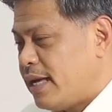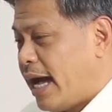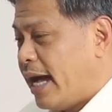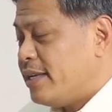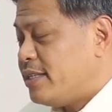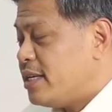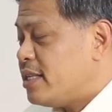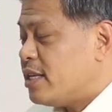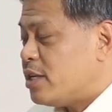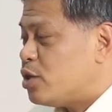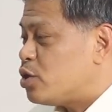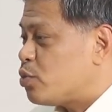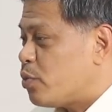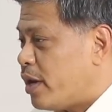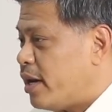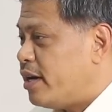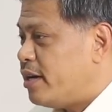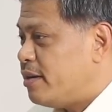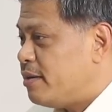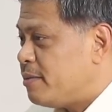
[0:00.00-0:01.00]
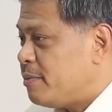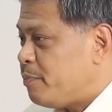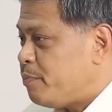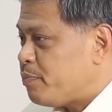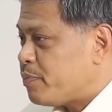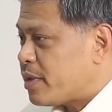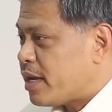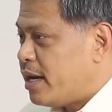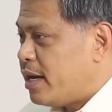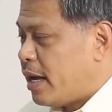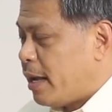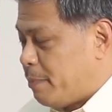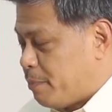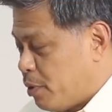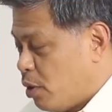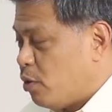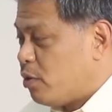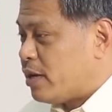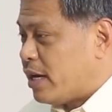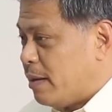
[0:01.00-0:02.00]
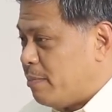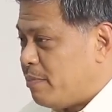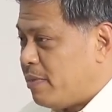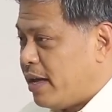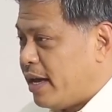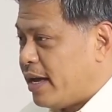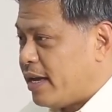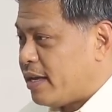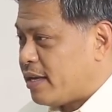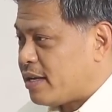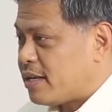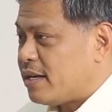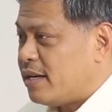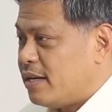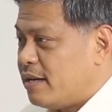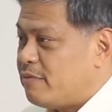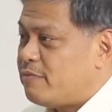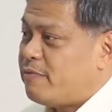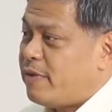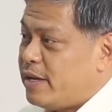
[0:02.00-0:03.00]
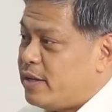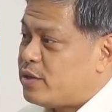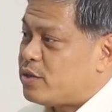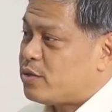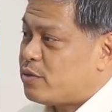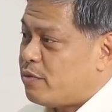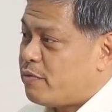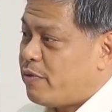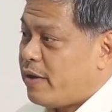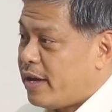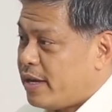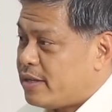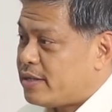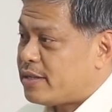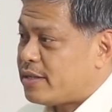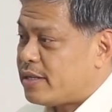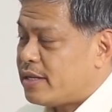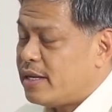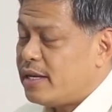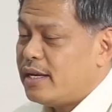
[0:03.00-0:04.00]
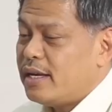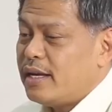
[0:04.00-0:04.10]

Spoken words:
I think this is where a program like Face to Faith